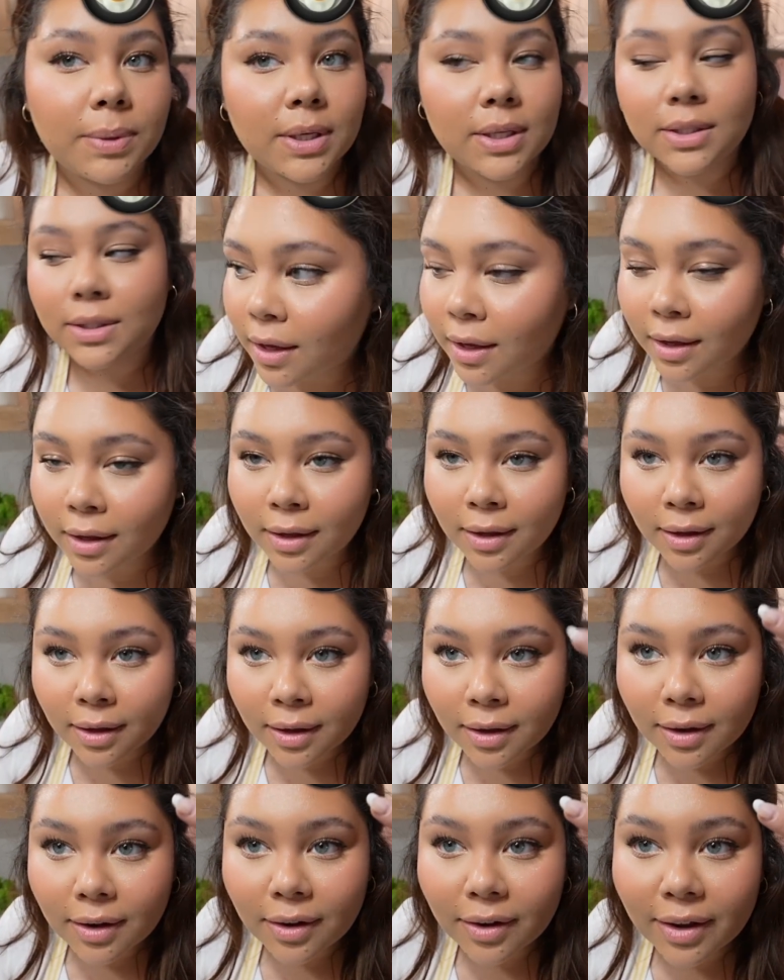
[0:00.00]
because
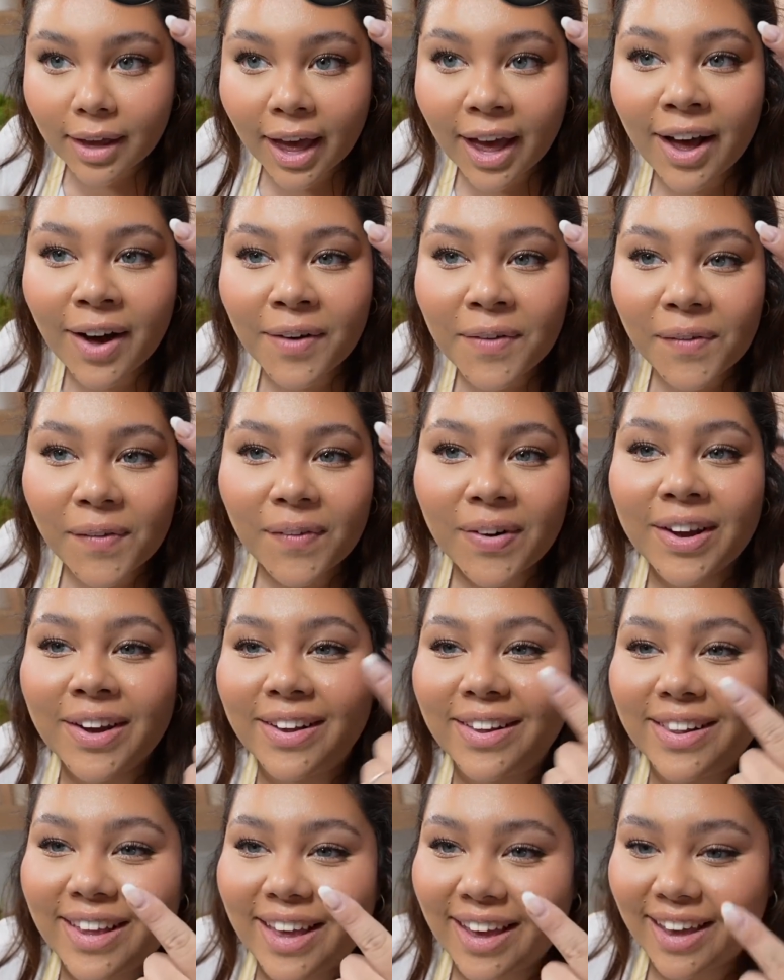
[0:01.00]
look how
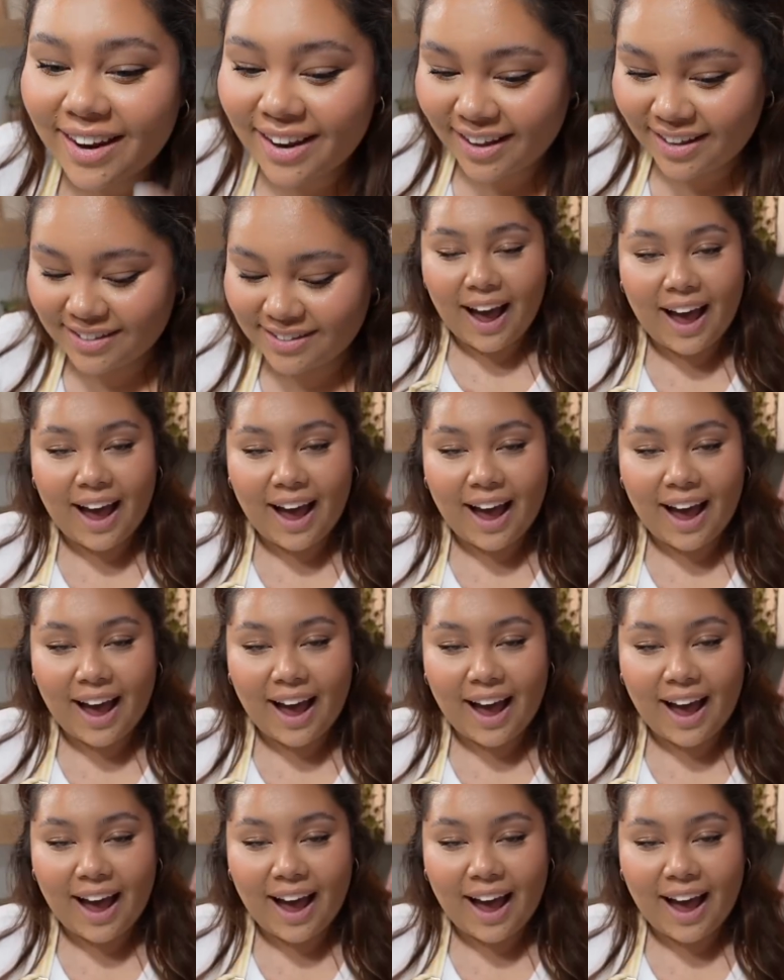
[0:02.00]
oily it is.